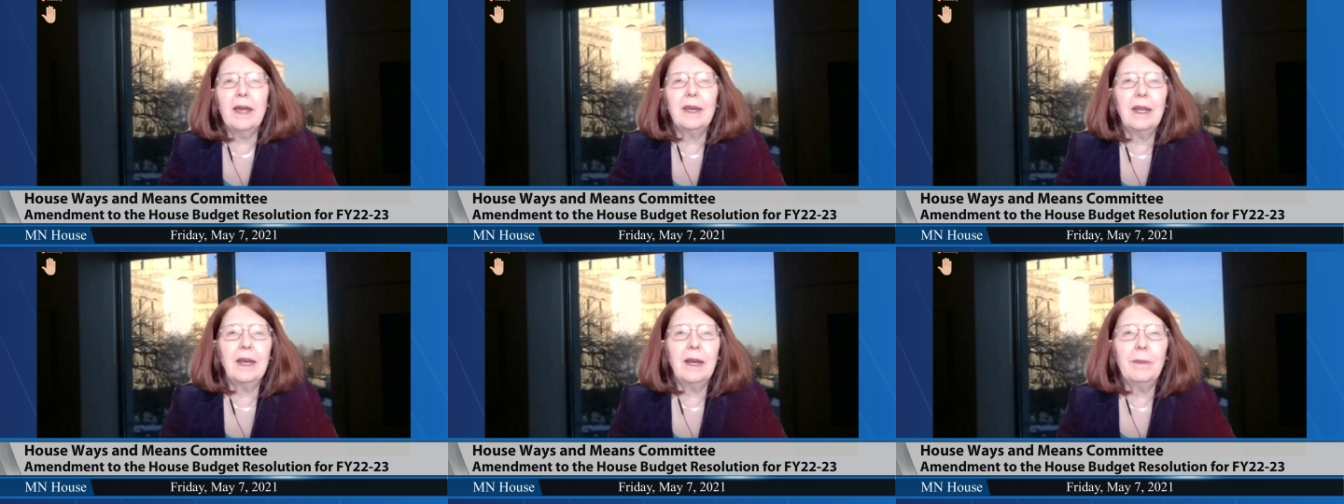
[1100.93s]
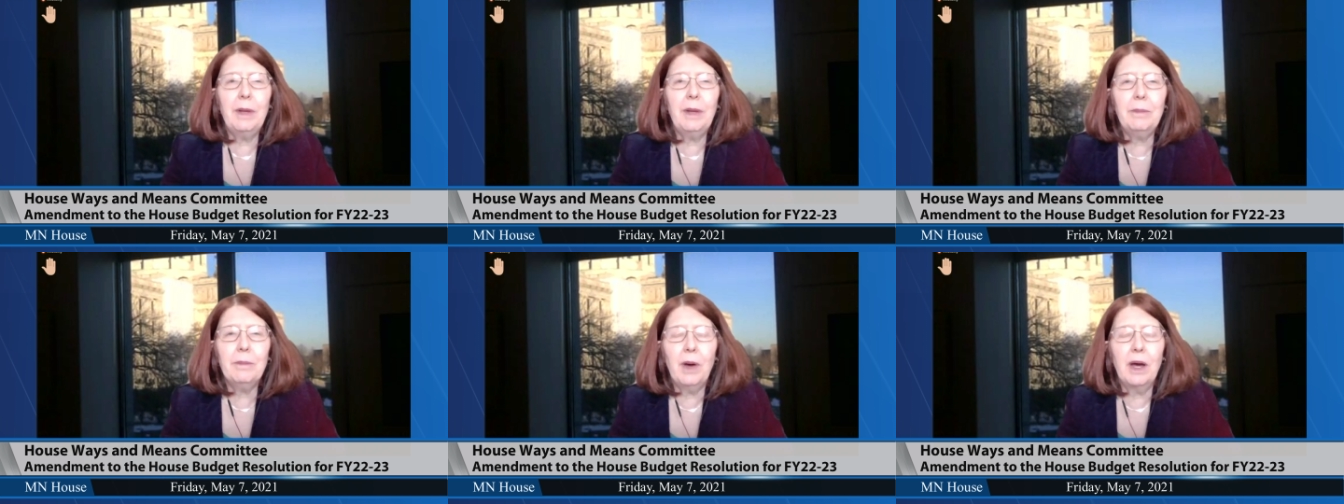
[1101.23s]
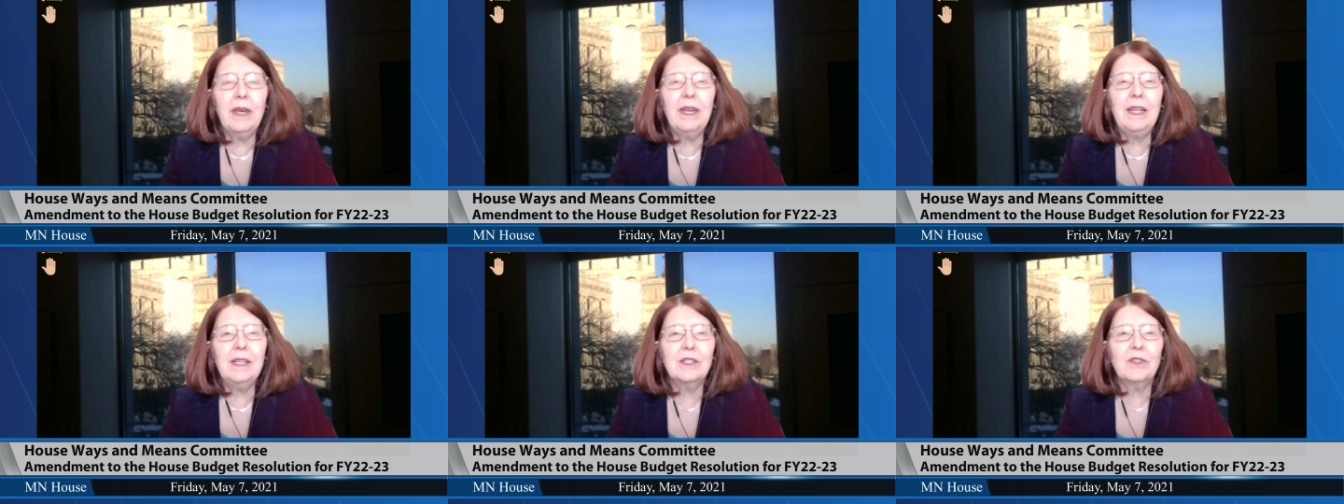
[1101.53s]
And I mean,
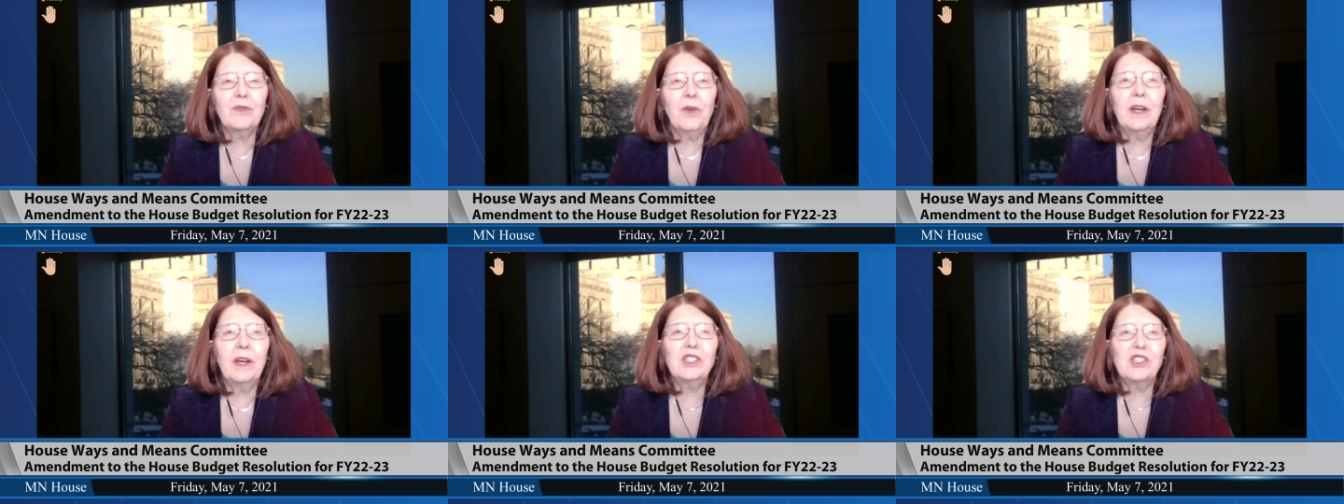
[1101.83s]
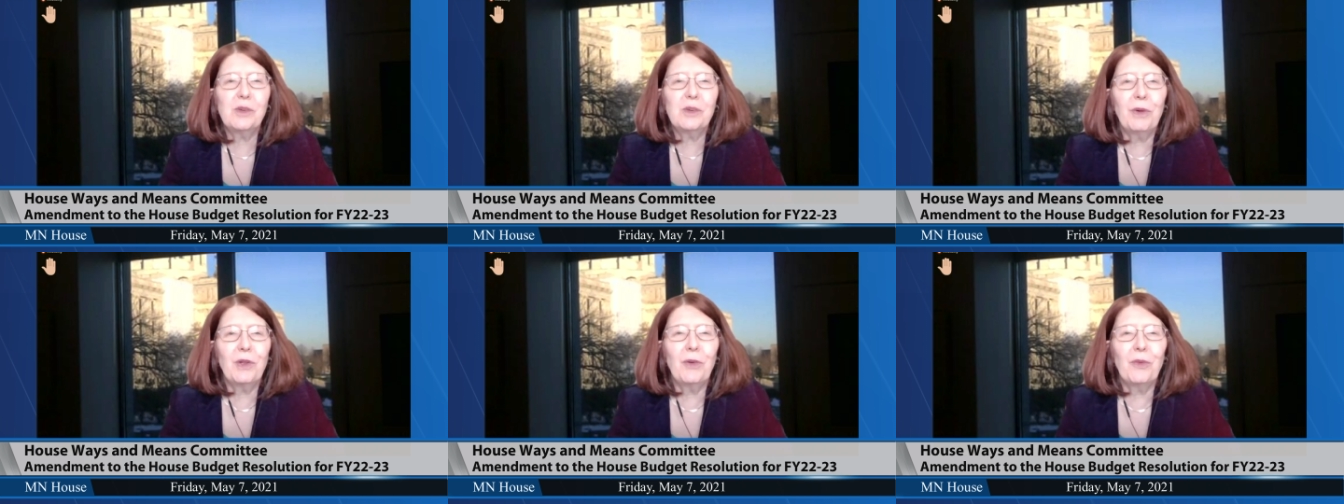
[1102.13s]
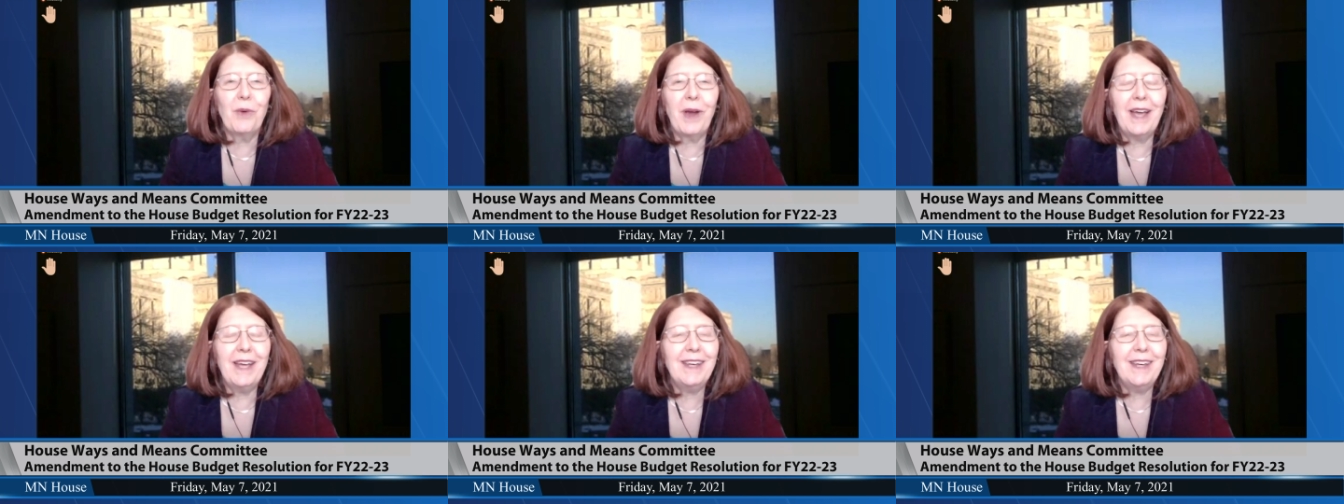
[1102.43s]
money is fungible,
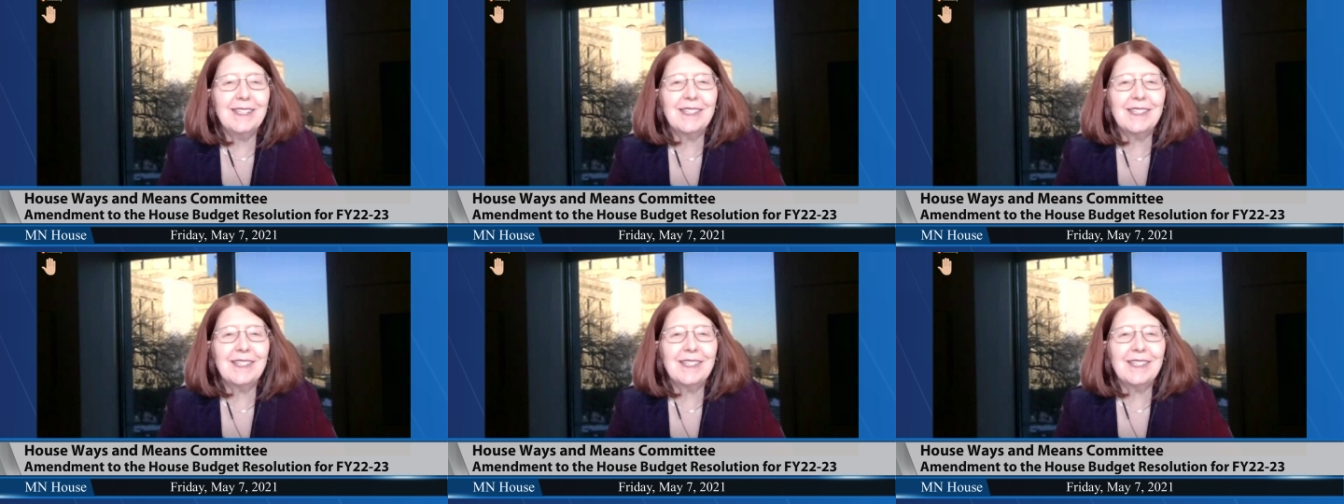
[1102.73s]
right?